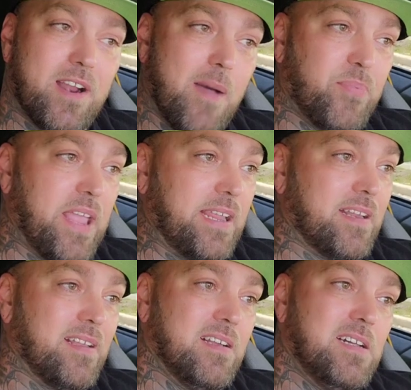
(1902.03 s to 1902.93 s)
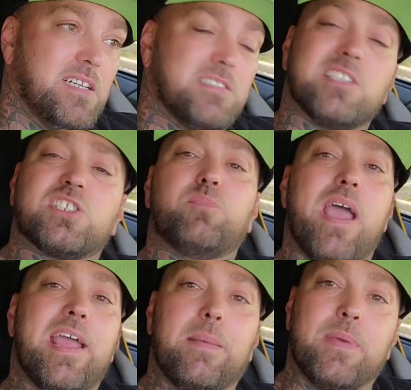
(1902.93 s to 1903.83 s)
I'm thinking, this is
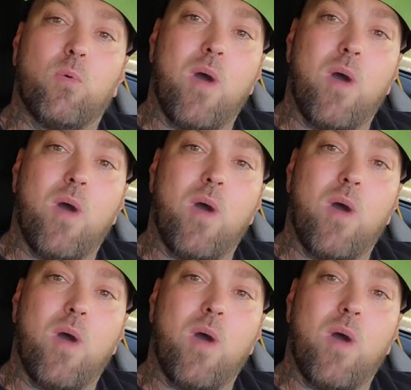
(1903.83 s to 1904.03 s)
bad, man.